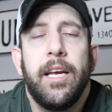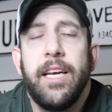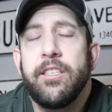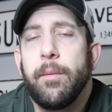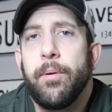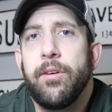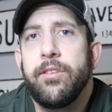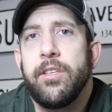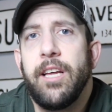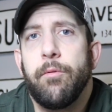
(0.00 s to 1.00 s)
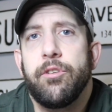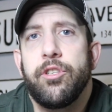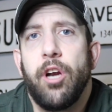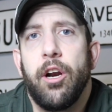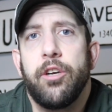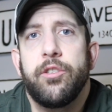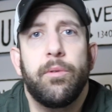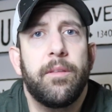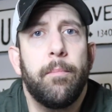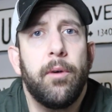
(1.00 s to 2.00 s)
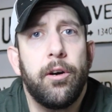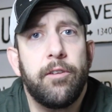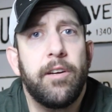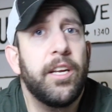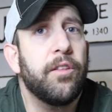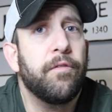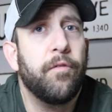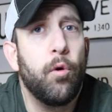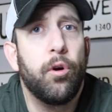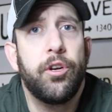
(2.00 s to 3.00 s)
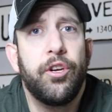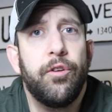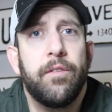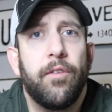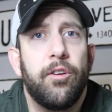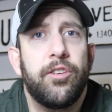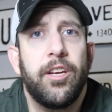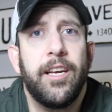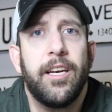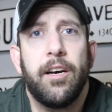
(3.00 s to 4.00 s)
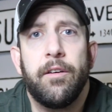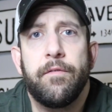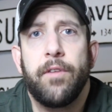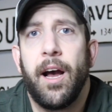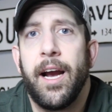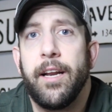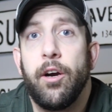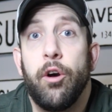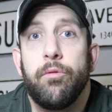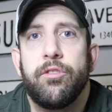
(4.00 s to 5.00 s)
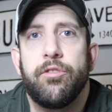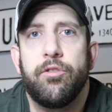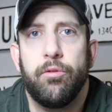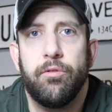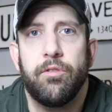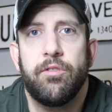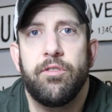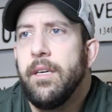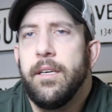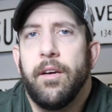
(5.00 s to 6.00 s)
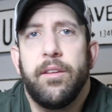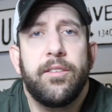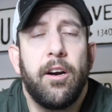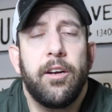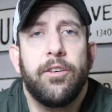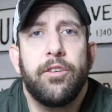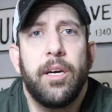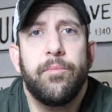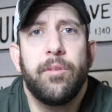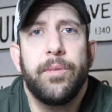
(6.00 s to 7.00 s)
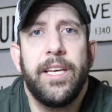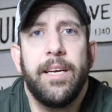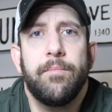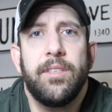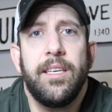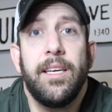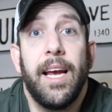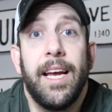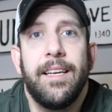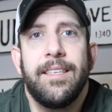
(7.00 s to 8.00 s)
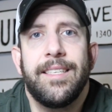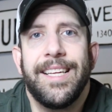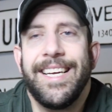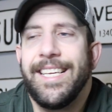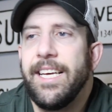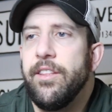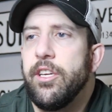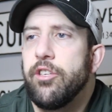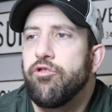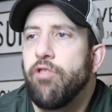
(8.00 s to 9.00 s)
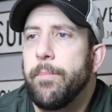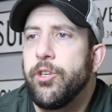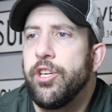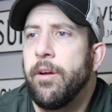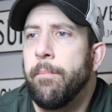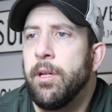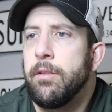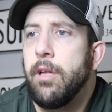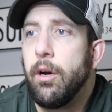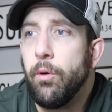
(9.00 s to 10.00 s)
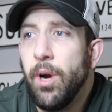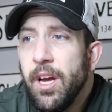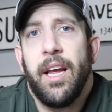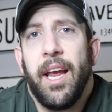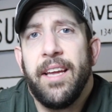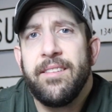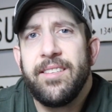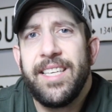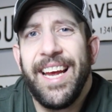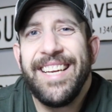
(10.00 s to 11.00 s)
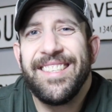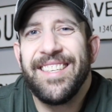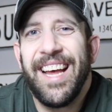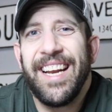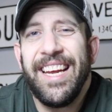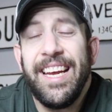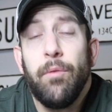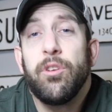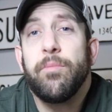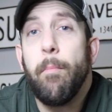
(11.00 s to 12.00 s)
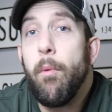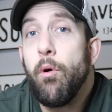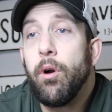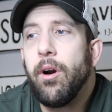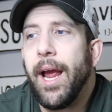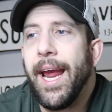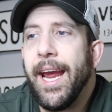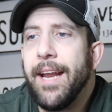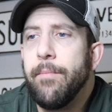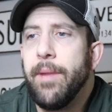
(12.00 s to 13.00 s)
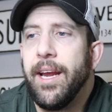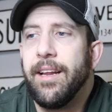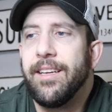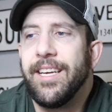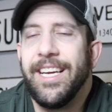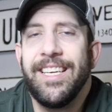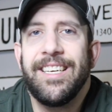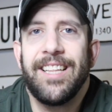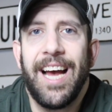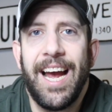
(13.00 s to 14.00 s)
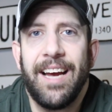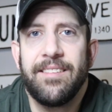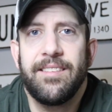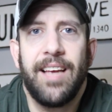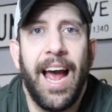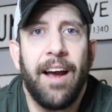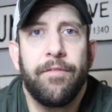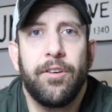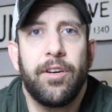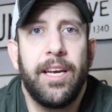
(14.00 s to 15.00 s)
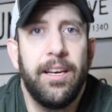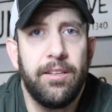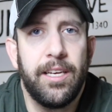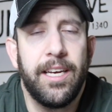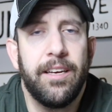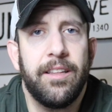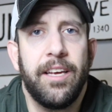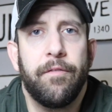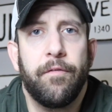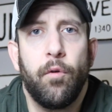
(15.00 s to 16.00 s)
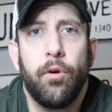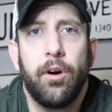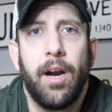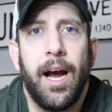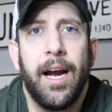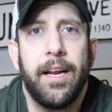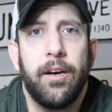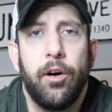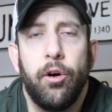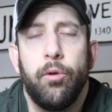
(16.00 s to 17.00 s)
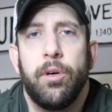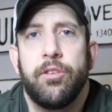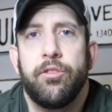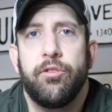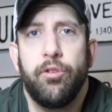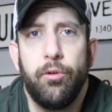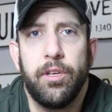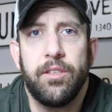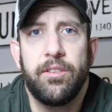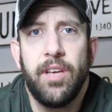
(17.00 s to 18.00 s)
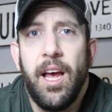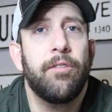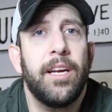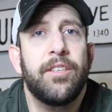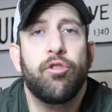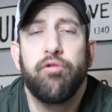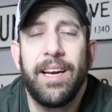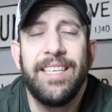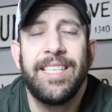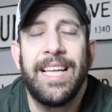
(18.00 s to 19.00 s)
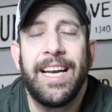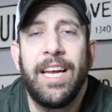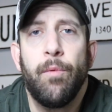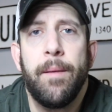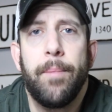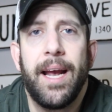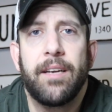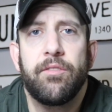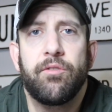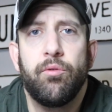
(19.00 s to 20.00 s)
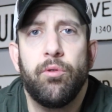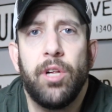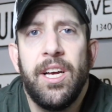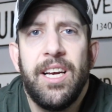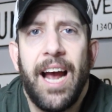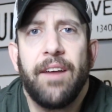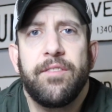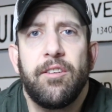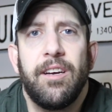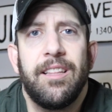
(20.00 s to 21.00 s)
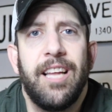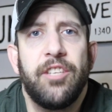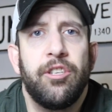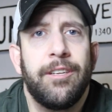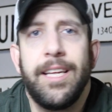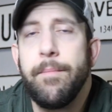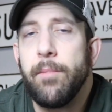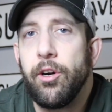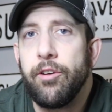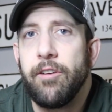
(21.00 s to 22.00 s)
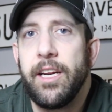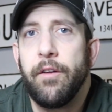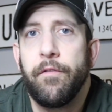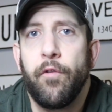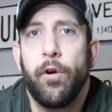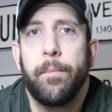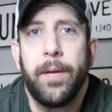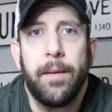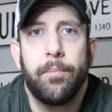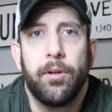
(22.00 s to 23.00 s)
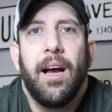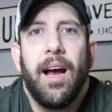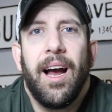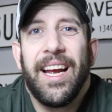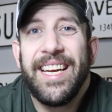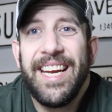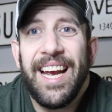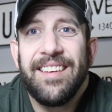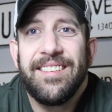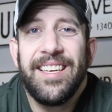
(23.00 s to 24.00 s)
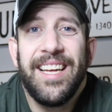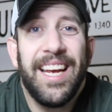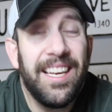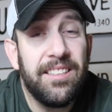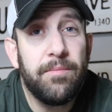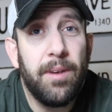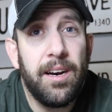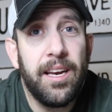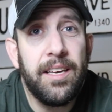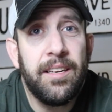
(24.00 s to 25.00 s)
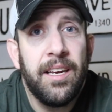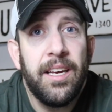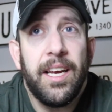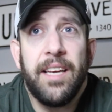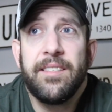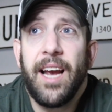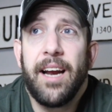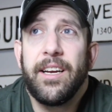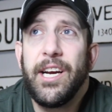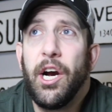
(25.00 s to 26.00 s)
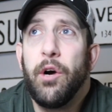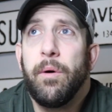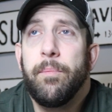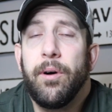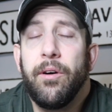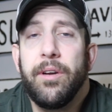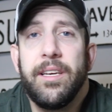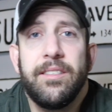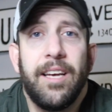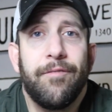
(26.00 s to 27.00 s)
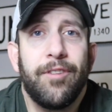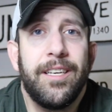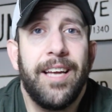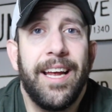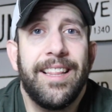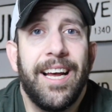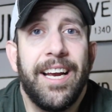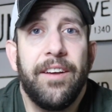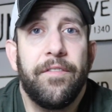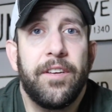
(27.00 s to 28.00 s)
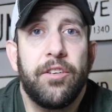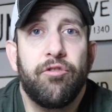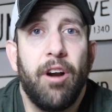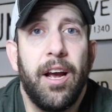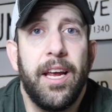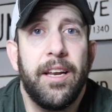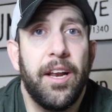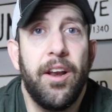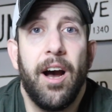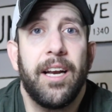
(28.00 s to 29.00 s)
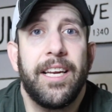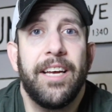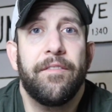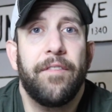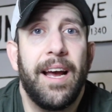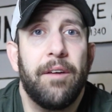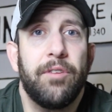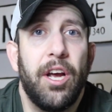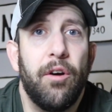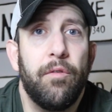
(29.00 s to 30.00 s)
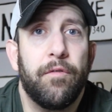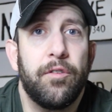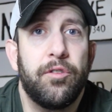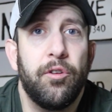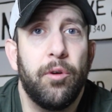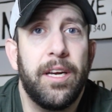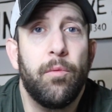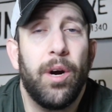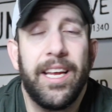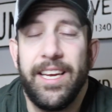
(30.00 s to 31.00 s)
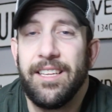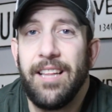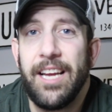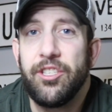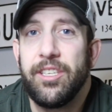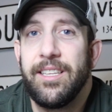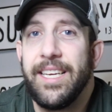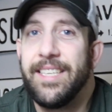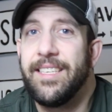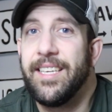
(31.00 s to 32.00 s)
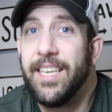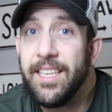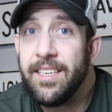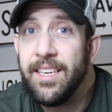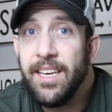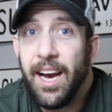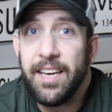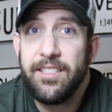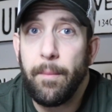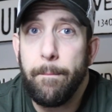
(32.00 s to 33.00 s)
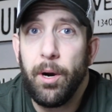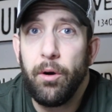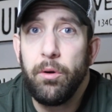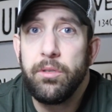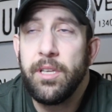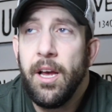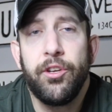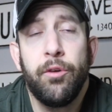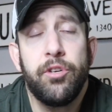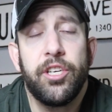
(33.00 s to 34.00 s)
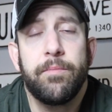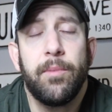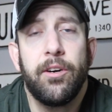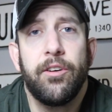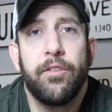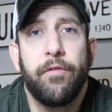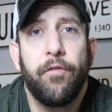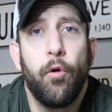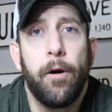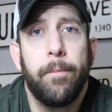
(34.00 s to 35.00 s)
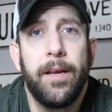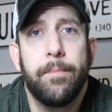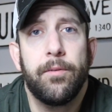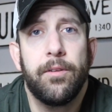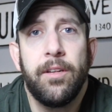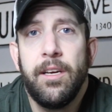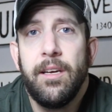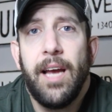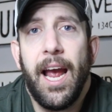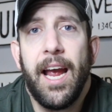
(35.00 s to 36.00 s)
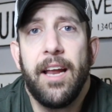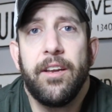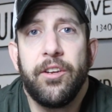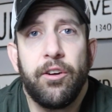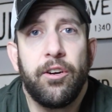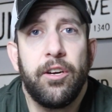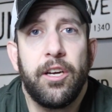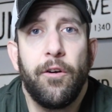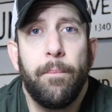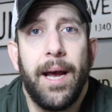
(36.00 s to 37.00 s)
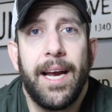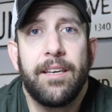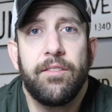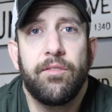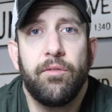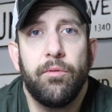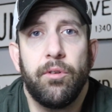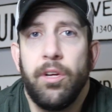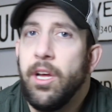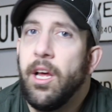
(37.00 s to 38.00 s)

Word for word: He's the person that was charged with murdering the four University of Idaho students. Now this article comes from TMZ and is linked in the description below. It states that he was more animated in class after killing the four Idaho students. It's crazy that he went back to school after allegedly murdering four people. I guess in his mind, he's got to go about his everyday life to try and not get found out for doing what he allegedly did. I suppose you just murdered four people and you're going to go back to school.